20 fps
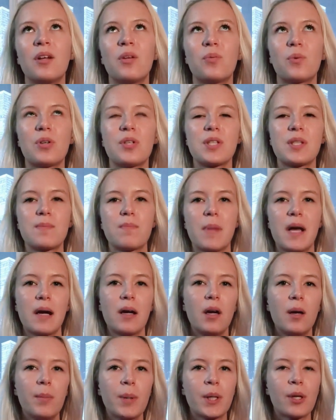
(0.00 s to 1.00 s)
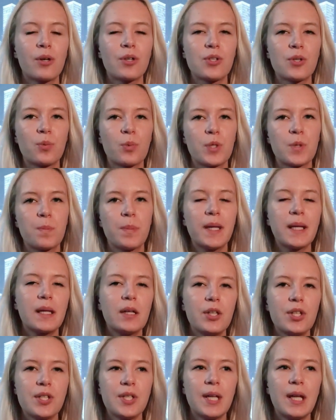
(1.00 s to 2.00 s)
it was better because it was
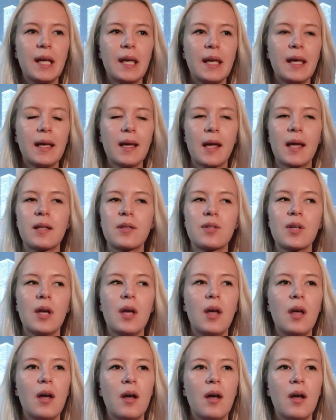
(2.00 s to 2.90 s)
bigger city, and